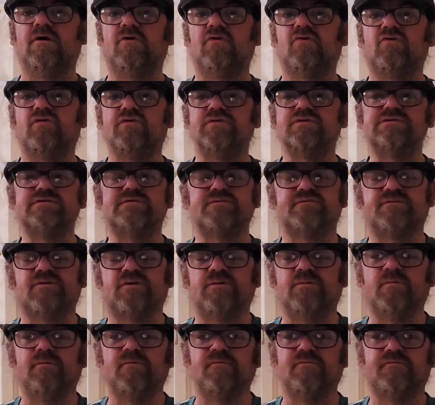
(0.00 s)
cross
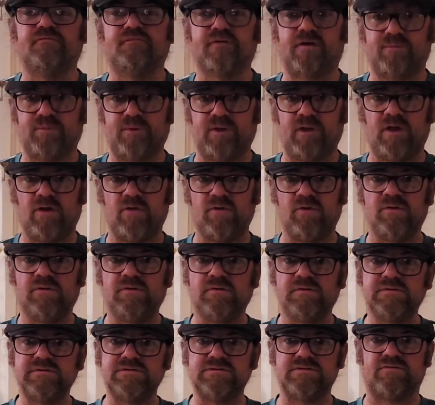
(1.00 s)
from Fabio
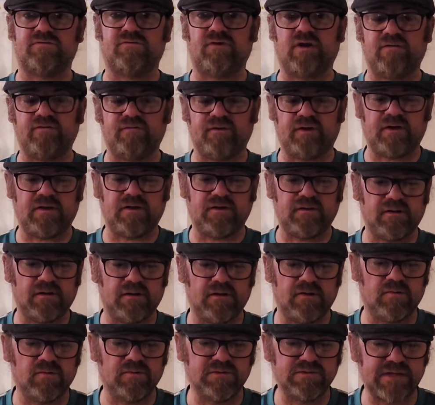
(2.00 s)
Sareva
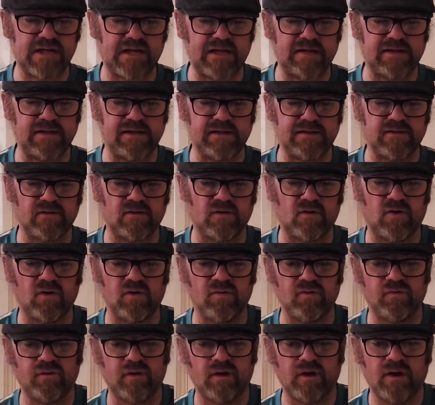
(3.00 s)
was headed
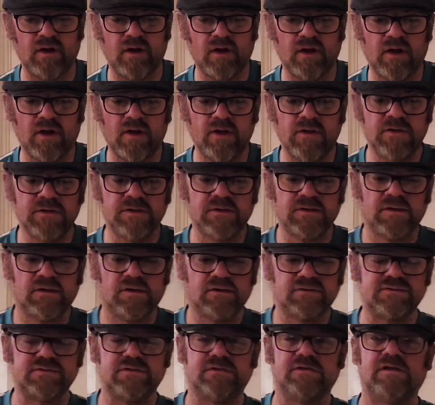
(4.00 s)
on
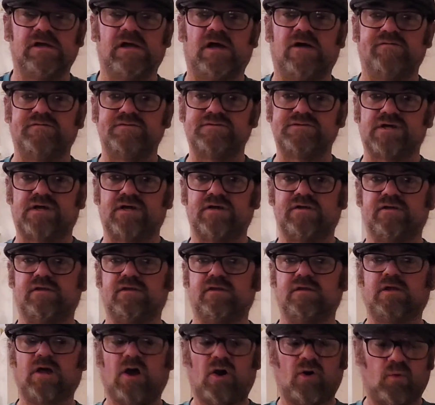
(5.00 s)
to the other side of
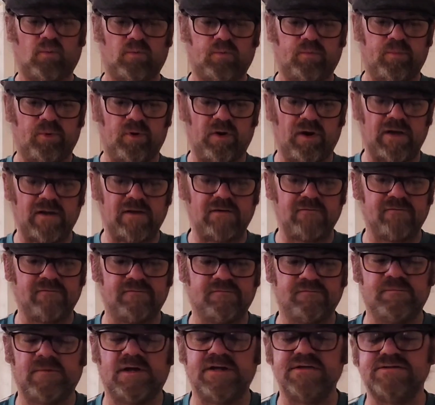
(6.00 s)
the goal by
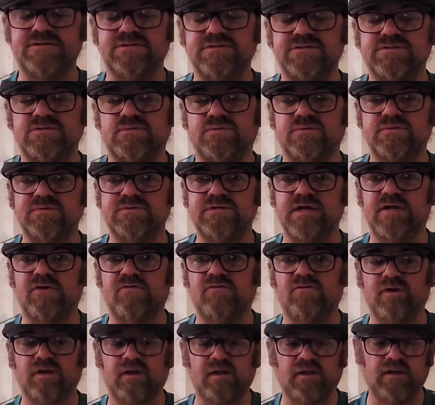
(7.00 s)
Mason Saunders
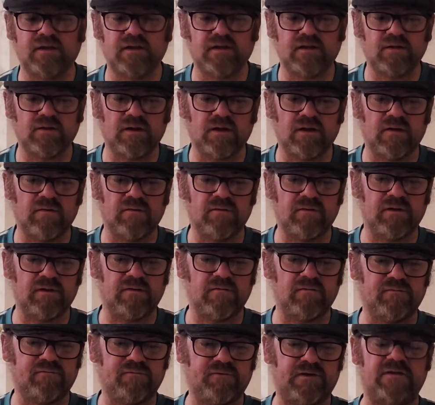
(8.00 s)
Henry, and
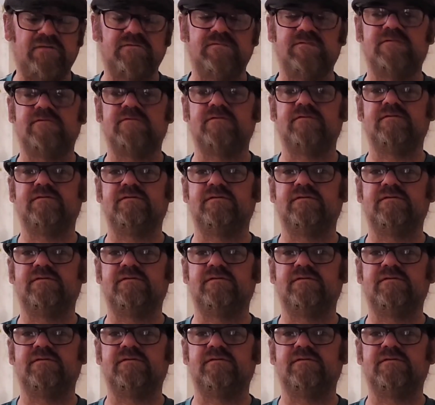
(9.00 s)
it found